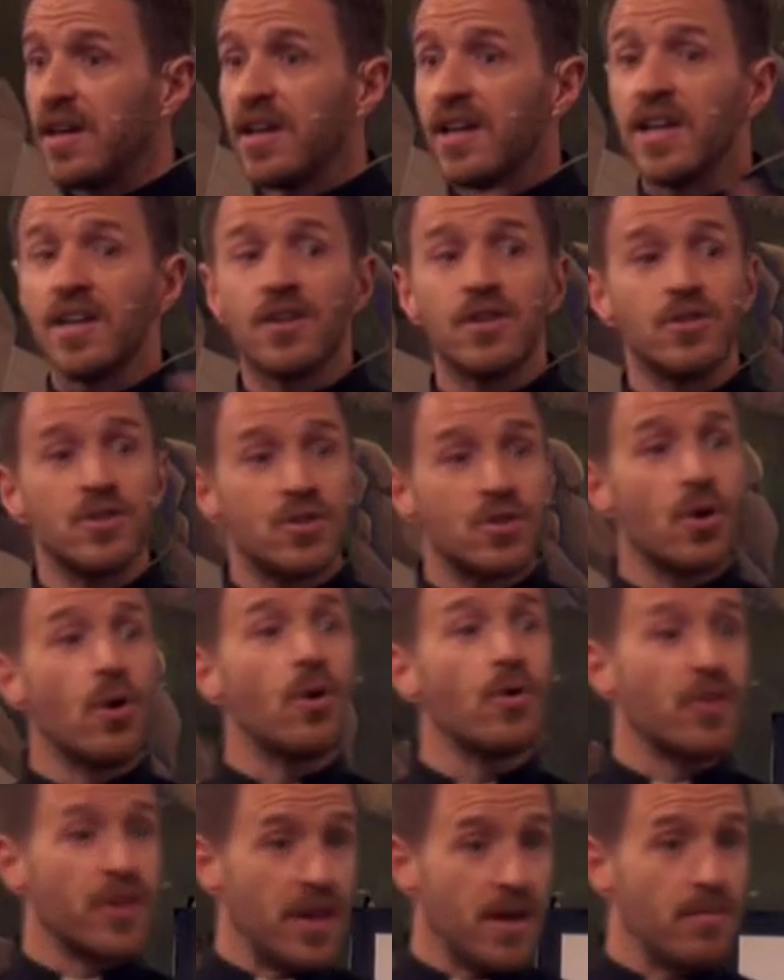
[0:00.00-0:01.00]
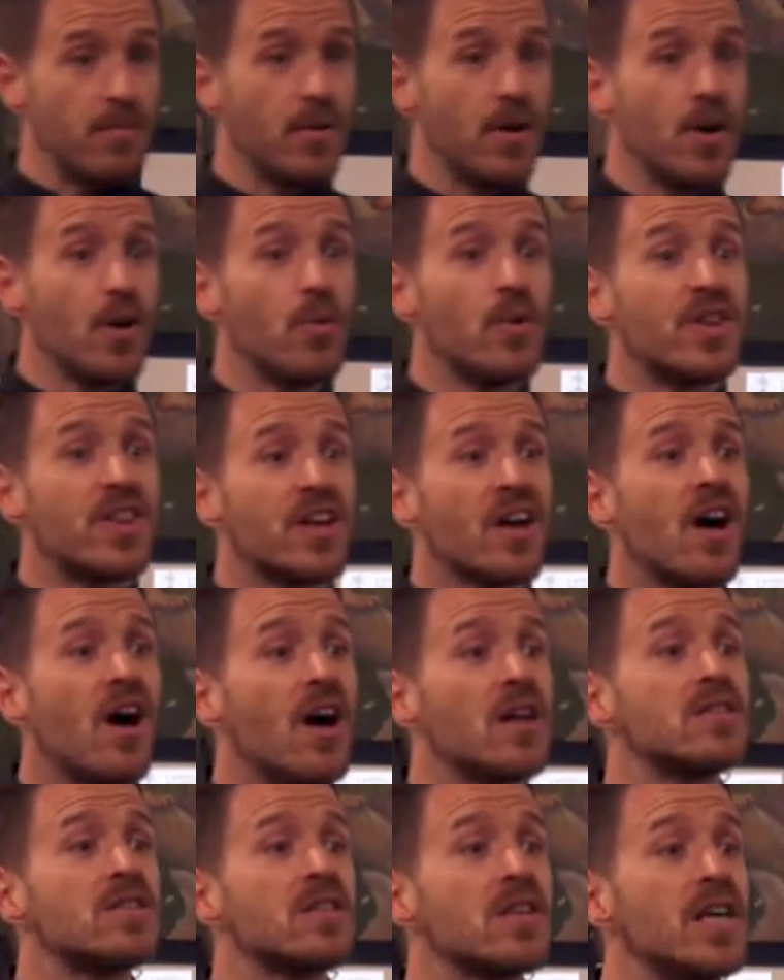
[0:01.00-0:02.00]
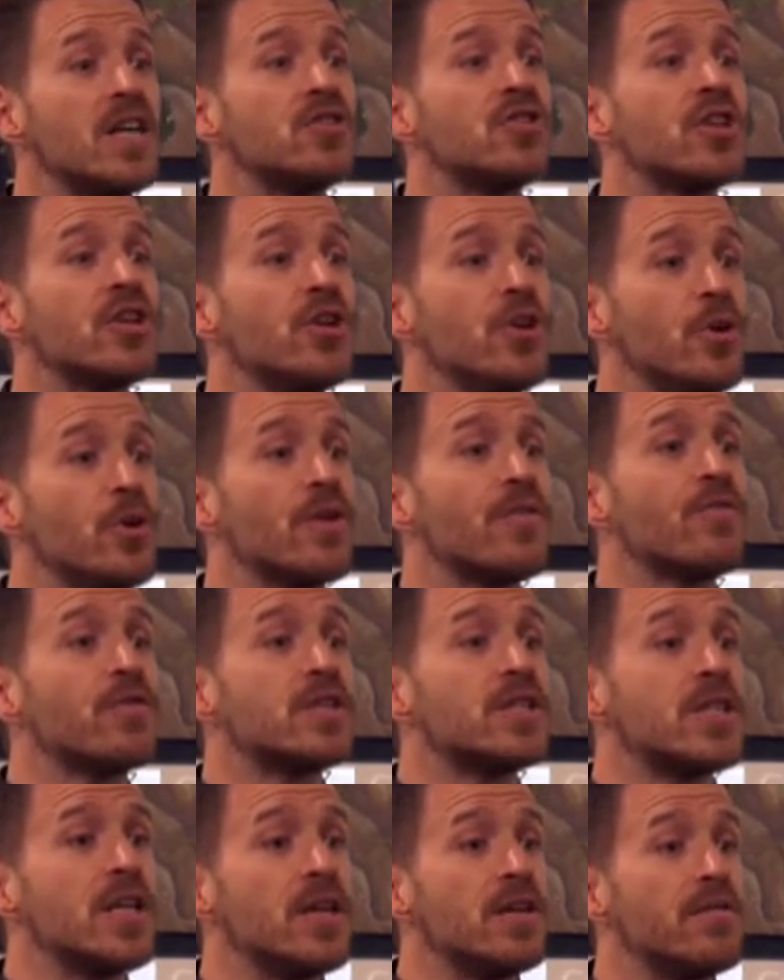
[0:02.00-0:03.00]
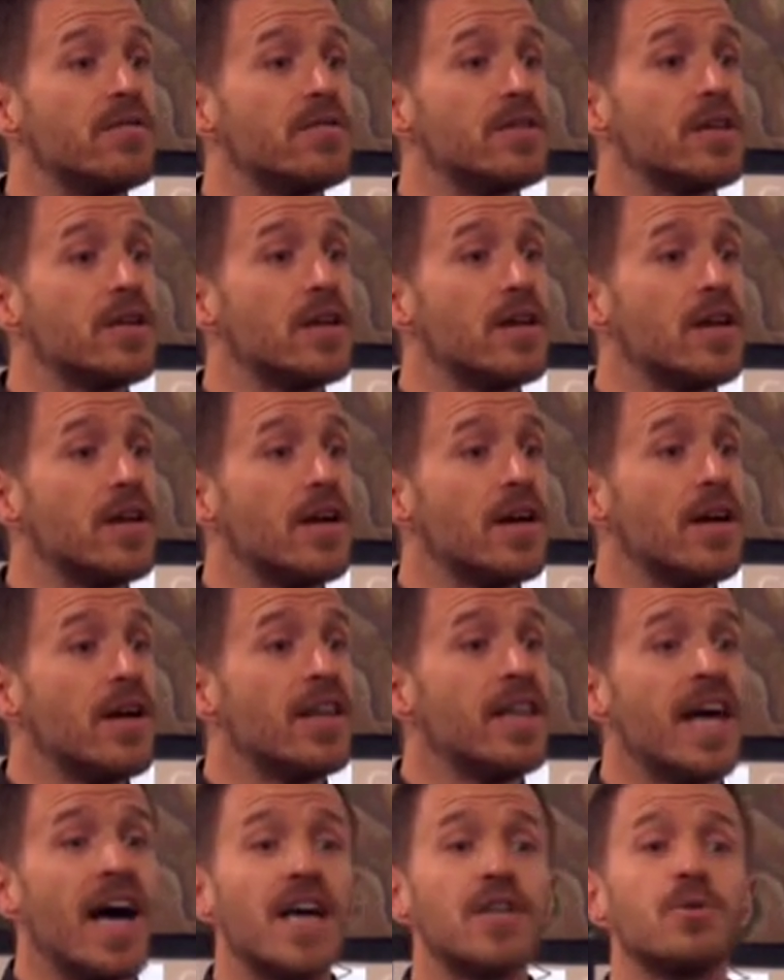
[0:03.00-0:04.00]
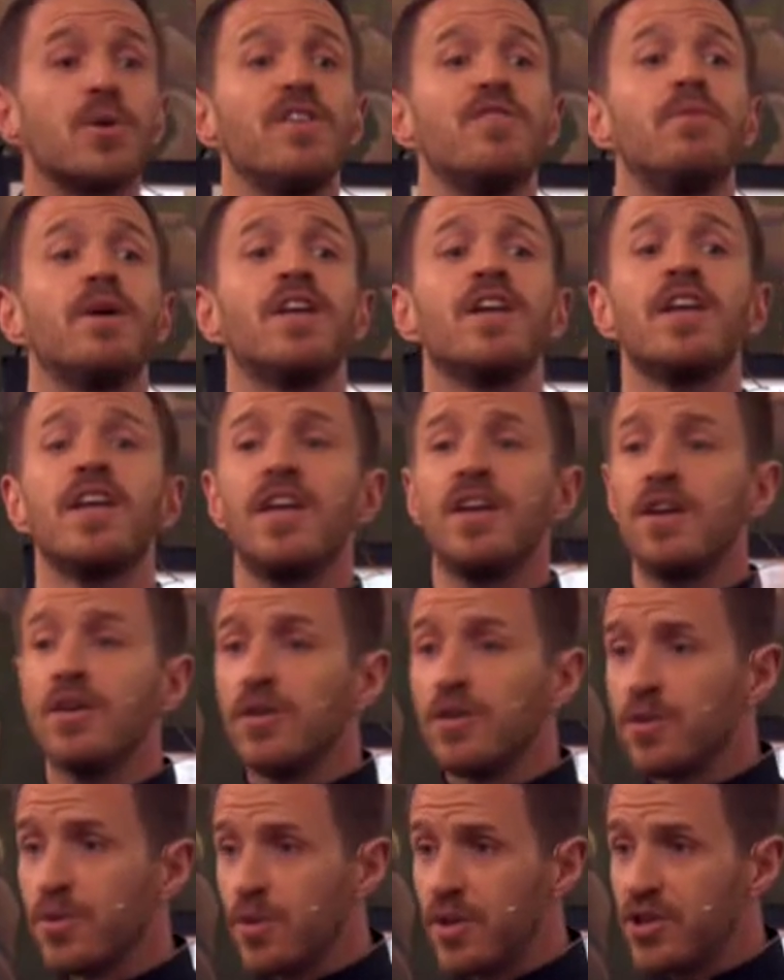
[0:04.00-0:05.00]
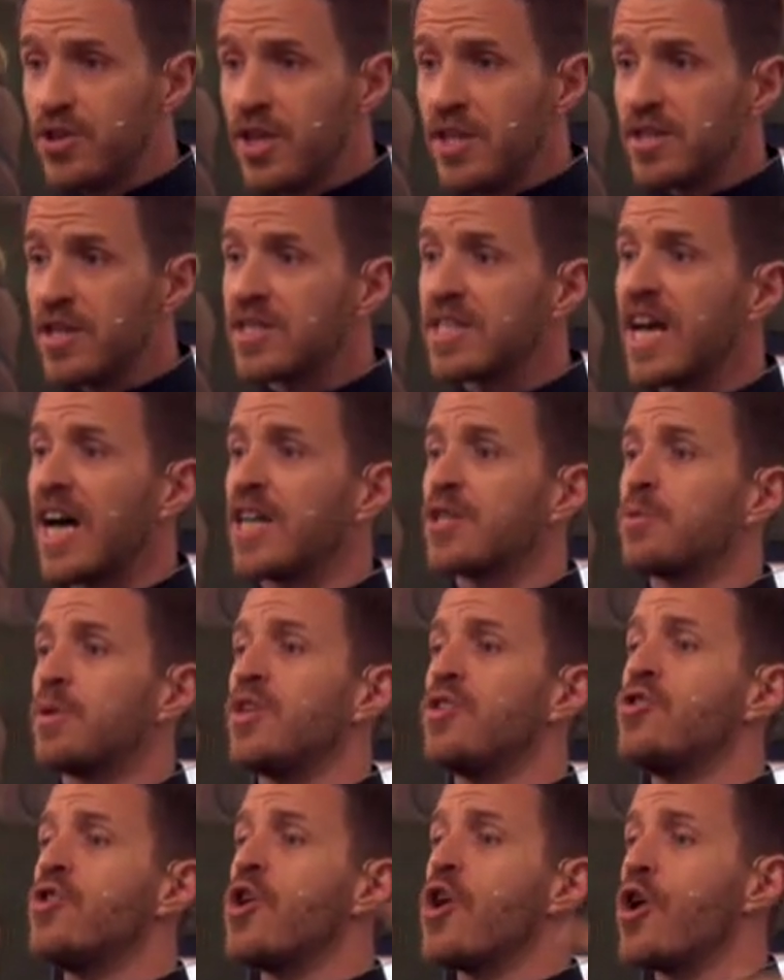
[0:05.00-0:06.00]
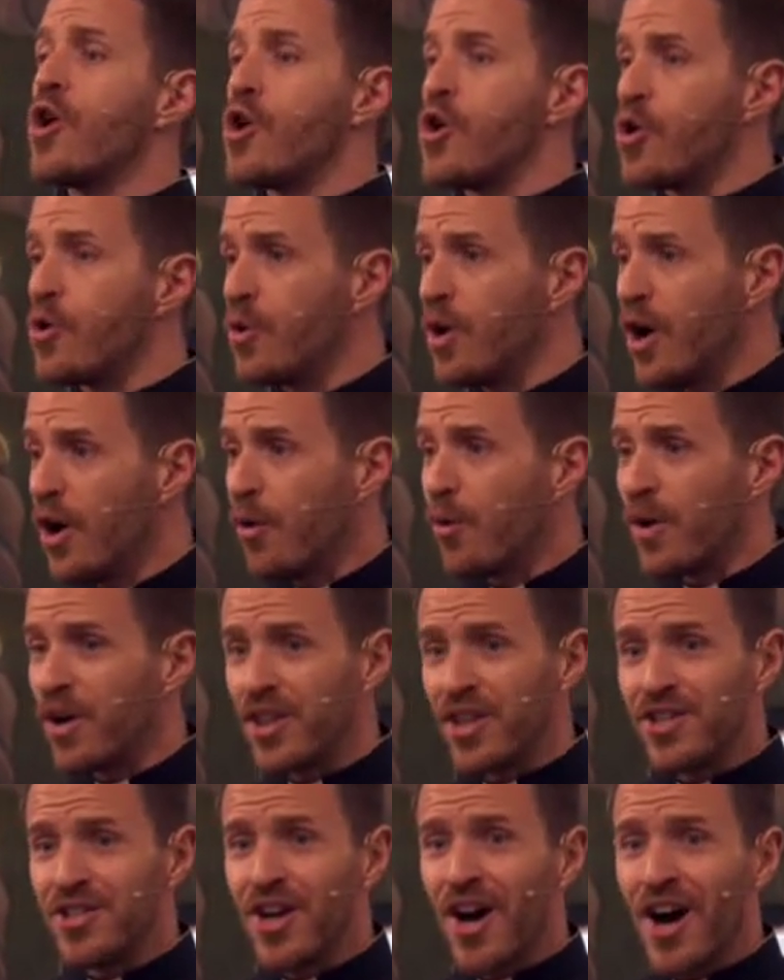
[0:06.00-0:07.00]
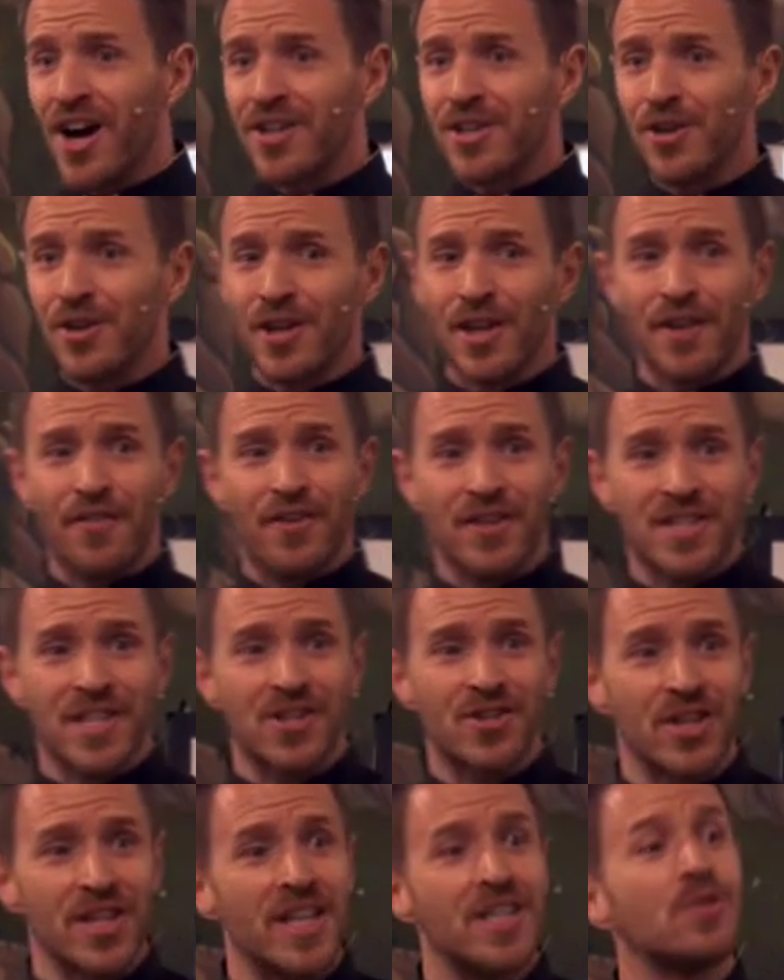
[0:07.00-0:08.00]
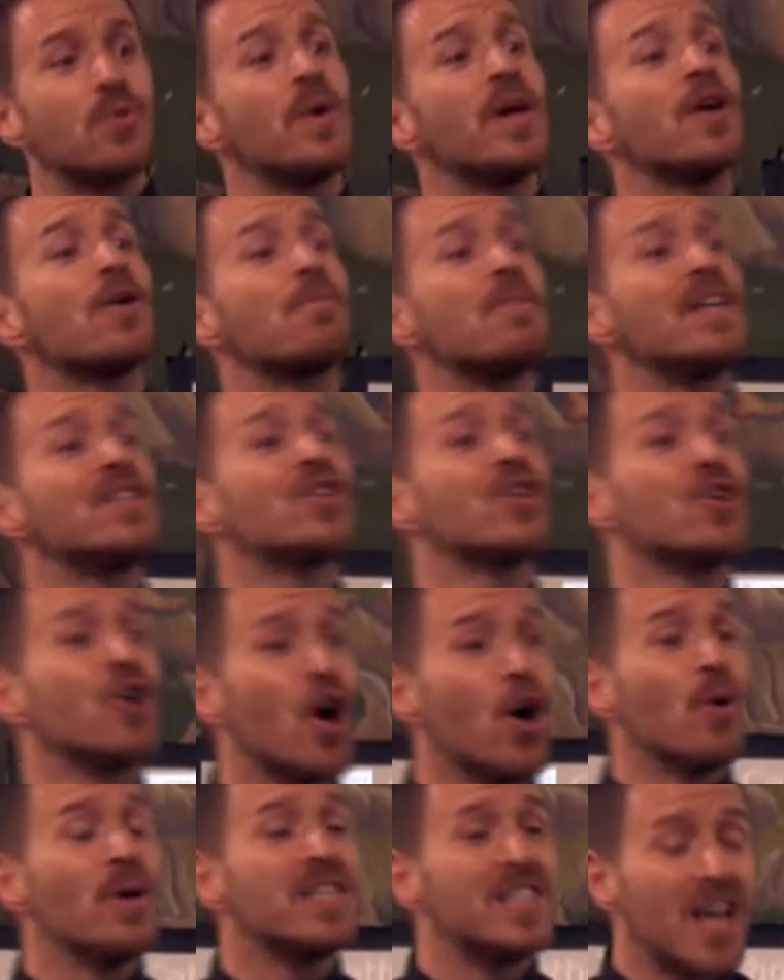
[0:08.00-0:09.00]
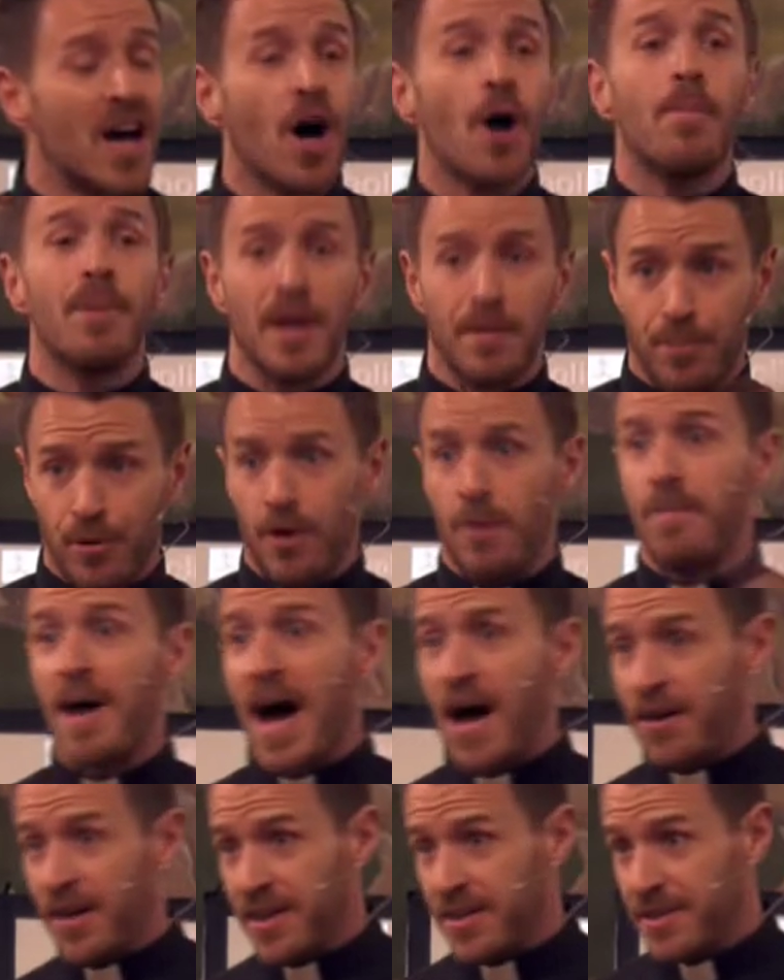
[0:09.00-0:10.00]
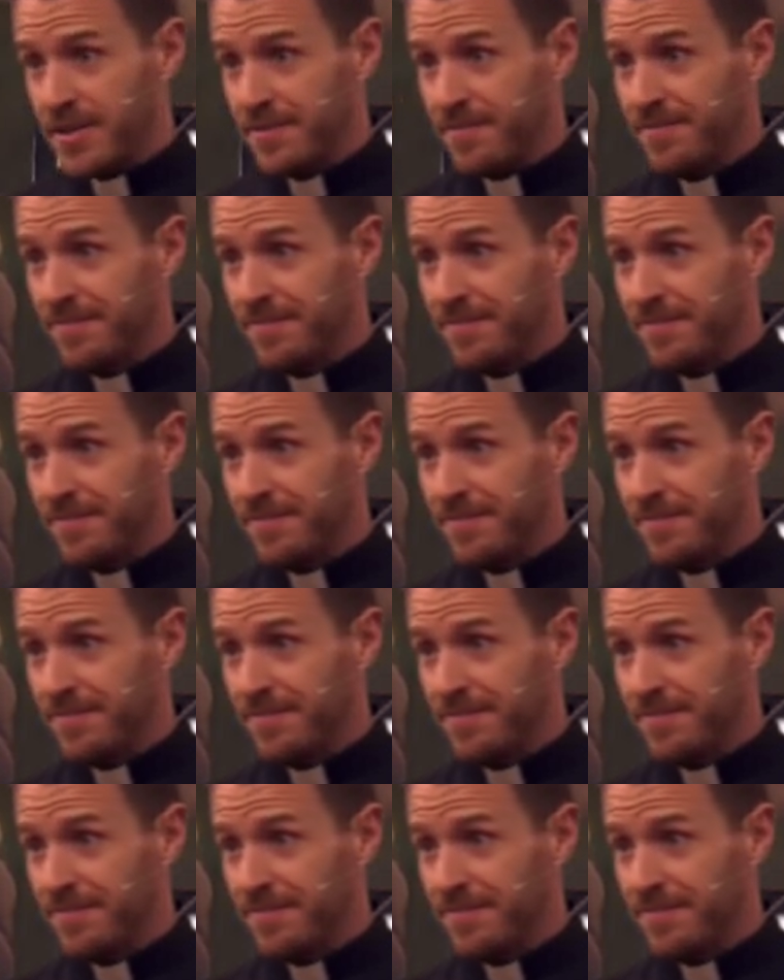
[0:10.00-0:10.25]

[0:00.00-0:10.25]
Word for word: can console them with the consolation you have received. That as we have been healed with Jesus, as we know where the doctor and the physician is, we are meant to go and tell people about it. It's